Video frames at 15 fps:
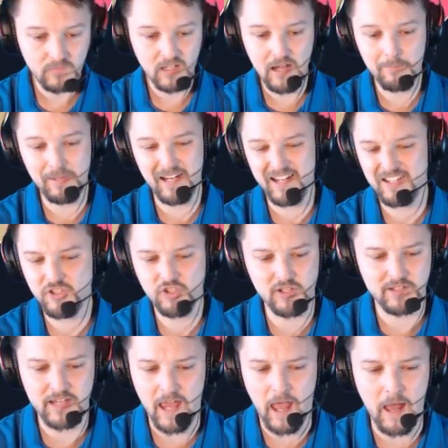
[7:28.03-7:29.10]
I mean, it's
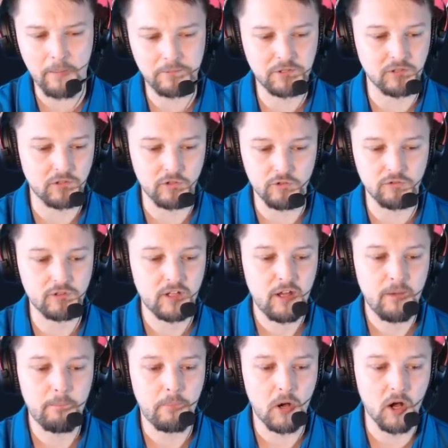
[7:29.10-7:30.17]
just absolute
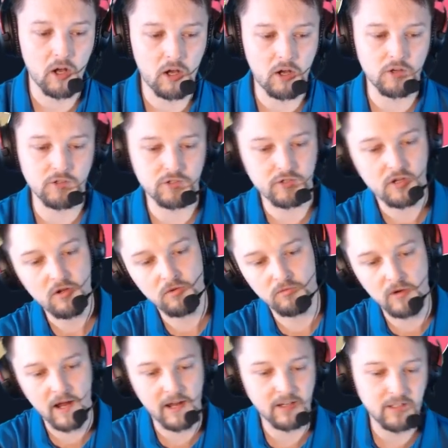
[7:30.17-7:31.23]
bonkers
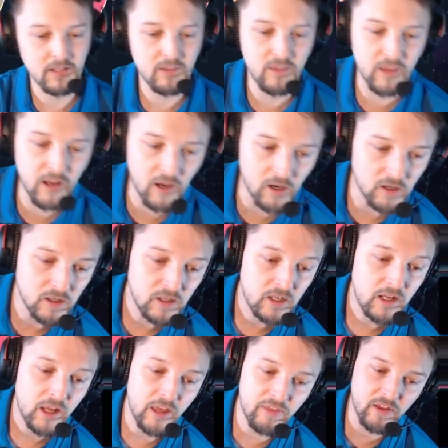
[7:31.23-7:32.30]
right there.
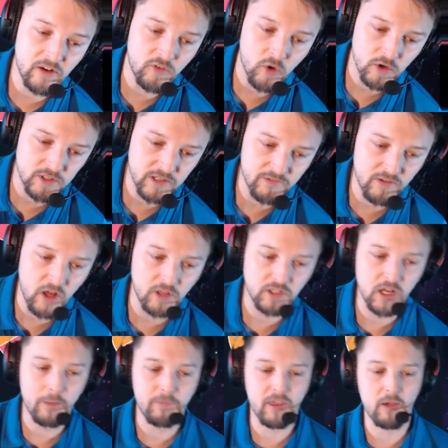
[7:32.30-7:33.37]
And then, of course, on
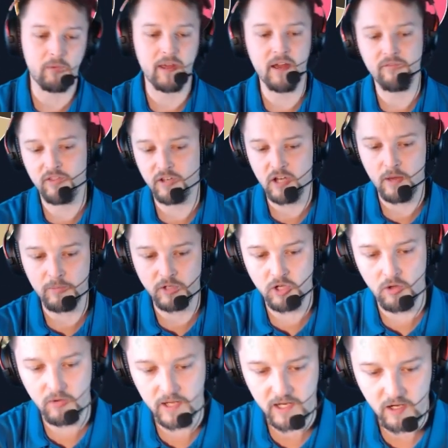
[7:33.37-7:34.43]
top of that, we have the
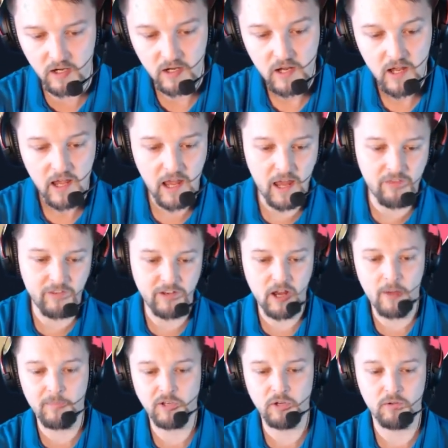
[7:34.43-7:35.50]
Tamatoa here, and the
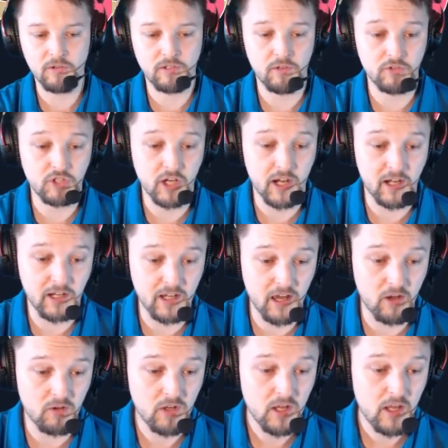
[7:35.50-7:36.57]
Tamatoa so shiny.
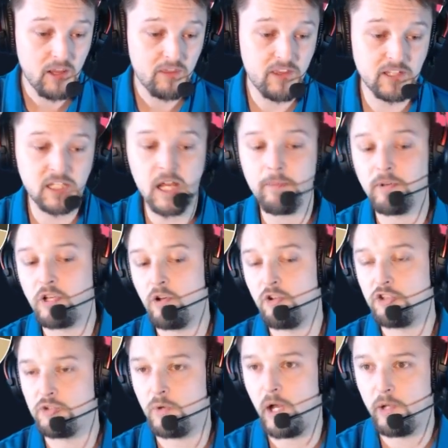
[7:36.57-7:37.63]
Now, this Tamatoa
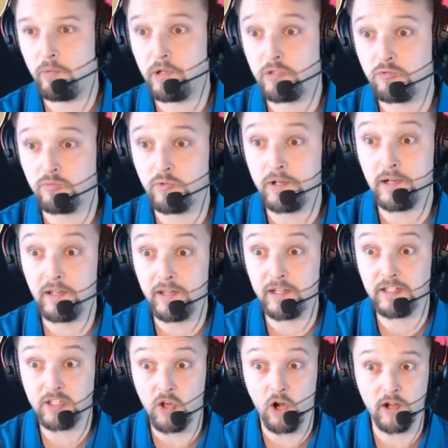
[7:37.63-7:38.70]
is what's really
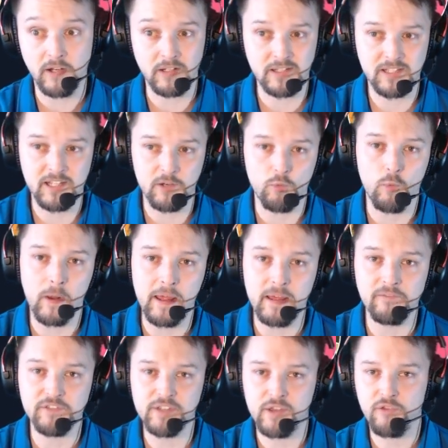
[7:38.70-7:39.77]
starting to send
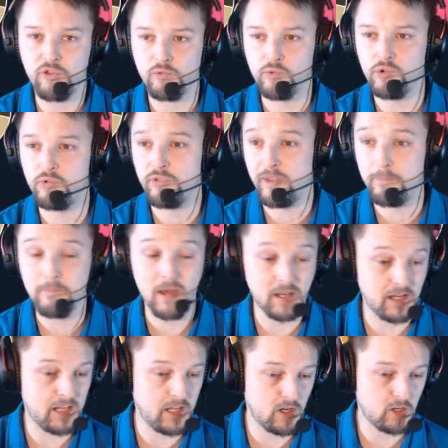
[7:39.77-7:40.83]
waves through the meta
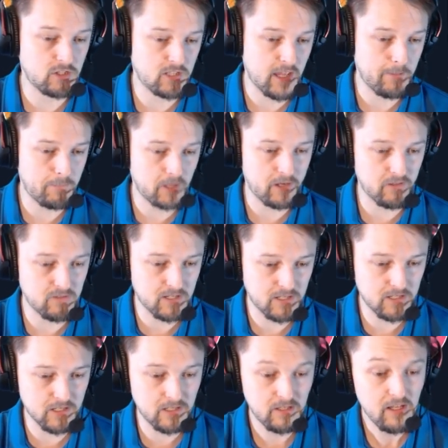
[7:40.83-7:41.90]
here, slight pun
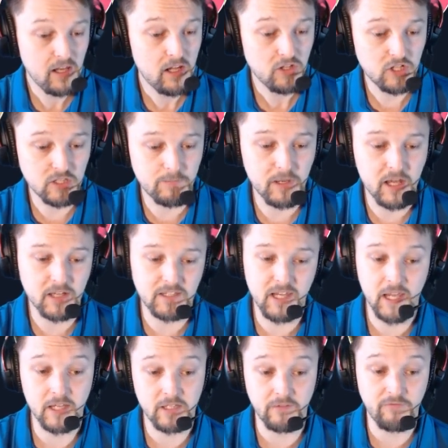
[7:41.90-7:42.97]
intended, just because
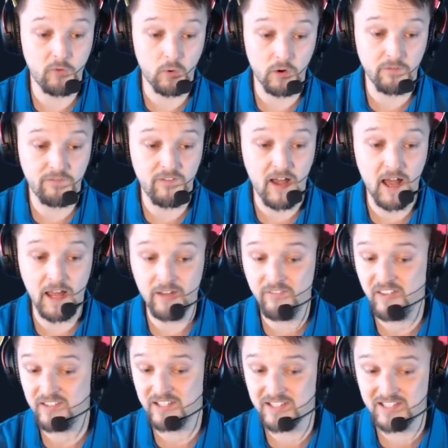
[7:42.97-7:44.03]
he is a 4/5,
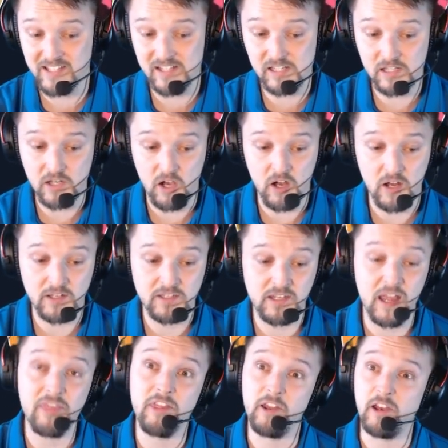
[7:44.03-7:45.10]
he's a 6 cost,
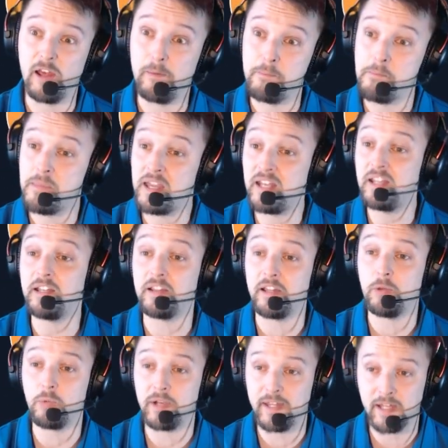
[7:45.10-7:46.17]
and then
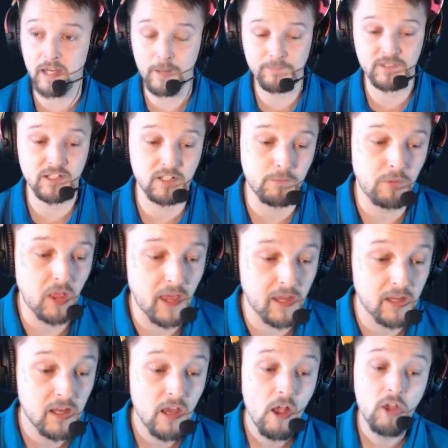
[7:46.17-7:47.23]
immediately when he comes into
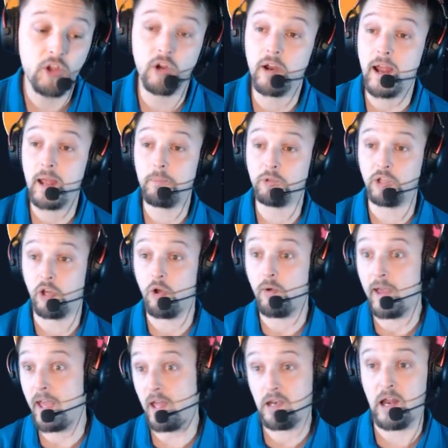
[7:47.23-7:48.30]
play, you're able to go
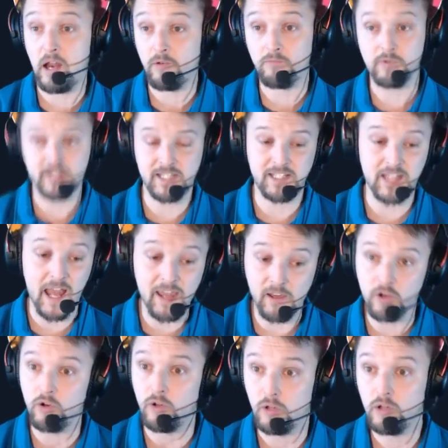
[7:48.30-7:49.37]
ahead and
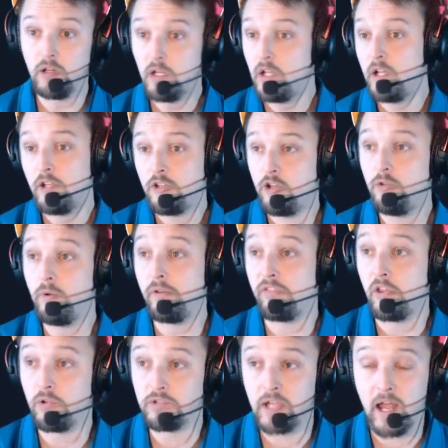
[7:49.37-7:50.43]
recycle 2 of
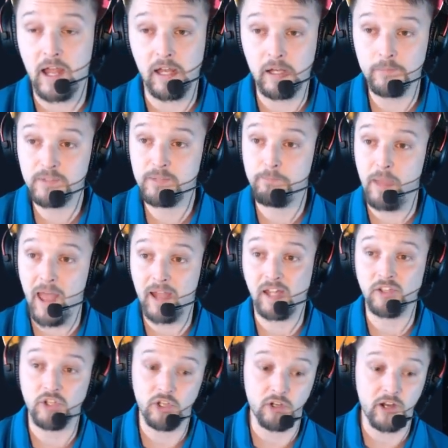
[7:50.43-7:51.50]
those items back
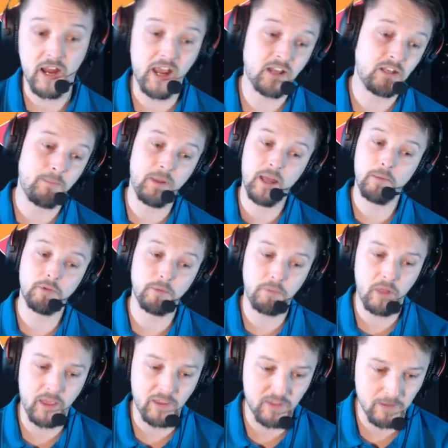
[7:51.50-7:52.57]
into your hand to be able to
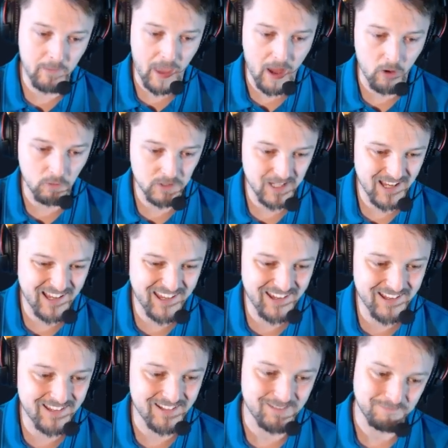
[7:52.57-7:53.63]
play them out
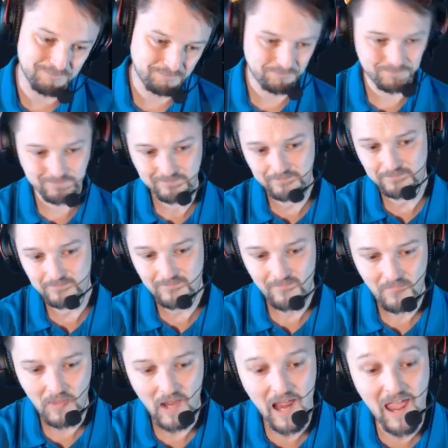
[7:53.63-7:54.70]
again.
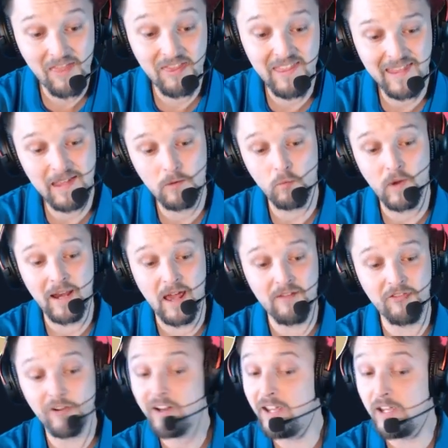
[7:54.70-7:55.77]
And then
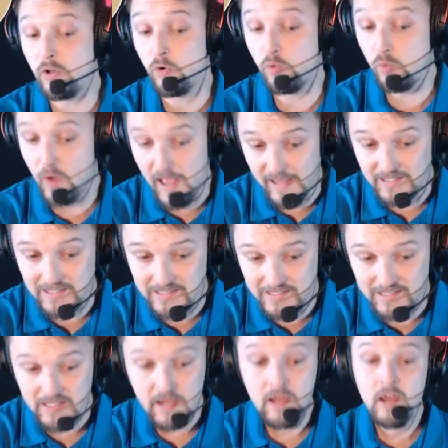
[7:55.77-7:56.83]
whenever he
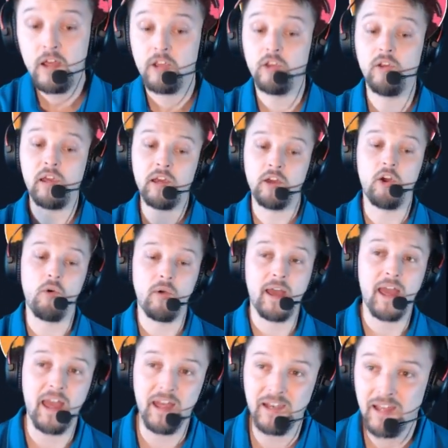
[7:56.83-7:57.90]
quests, you can go
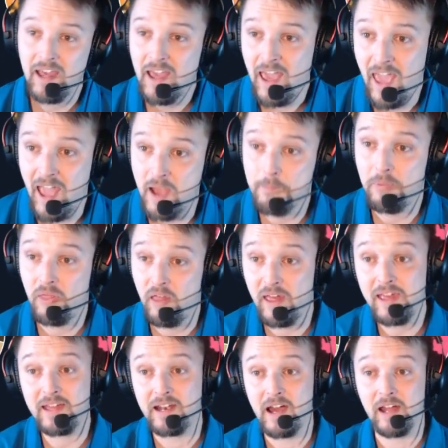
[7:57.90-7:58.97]
ahead and
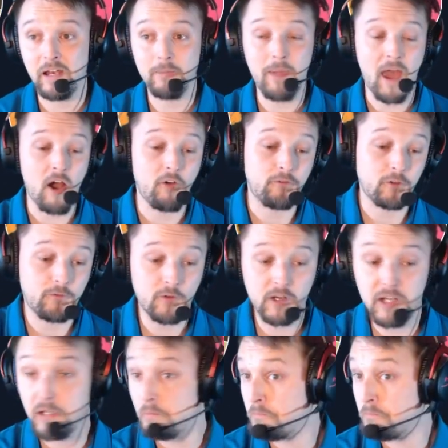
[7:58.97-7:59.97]
play an item out for free.